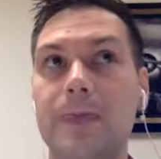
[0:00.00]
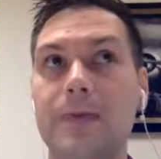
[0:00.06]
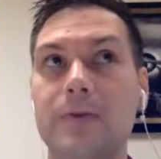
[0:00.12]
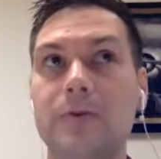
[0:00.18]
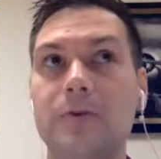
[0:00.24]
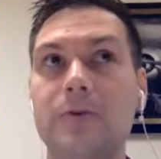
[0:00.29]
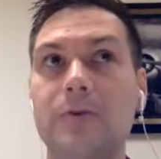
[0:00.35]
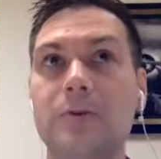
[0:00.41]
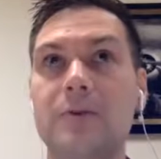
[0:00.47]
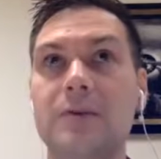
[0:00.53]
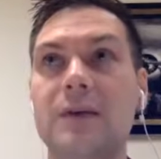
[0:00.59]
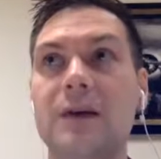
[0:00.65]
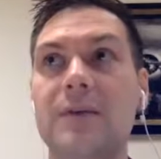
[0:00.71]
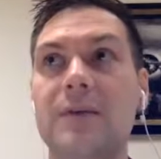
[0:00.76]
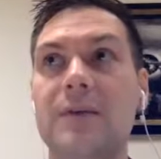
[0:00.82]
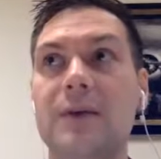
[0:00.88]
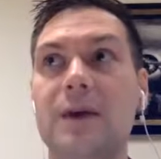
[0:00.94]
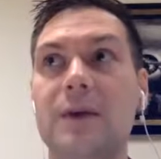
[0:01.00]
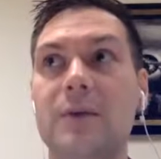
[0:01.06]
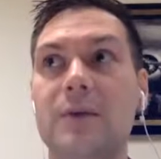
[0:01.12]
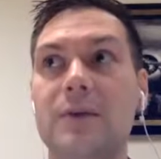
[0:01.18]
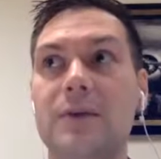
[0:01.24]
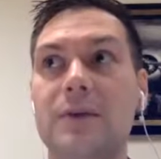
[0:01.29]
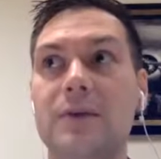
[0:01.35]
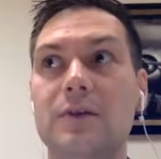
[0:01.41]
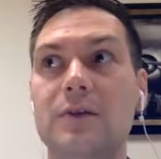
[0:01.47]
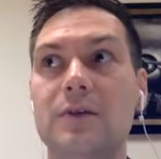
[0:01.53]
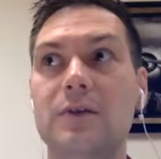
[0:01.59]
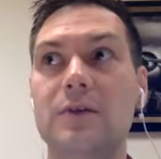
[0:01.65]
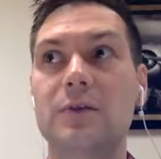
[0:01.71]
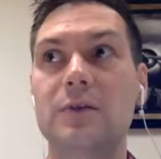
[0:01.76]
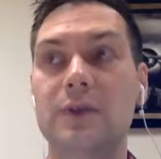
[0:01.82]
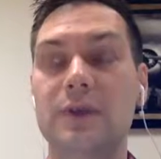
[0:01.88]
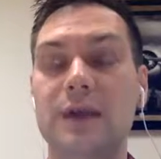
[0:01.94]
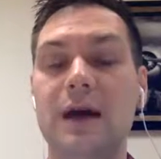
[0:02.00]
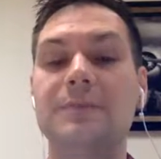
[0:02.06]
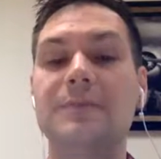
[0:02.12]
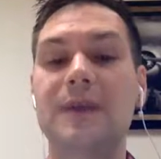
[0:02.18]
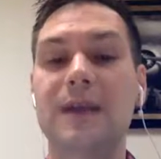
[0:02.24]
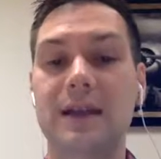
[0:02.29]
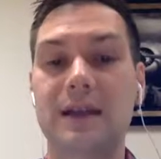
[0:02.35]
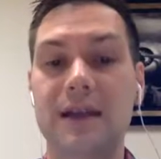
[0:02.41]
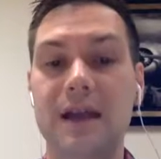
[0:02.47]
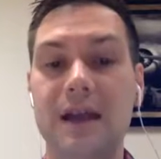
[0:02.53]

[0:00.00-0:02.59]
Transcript: Google is coming out with an updated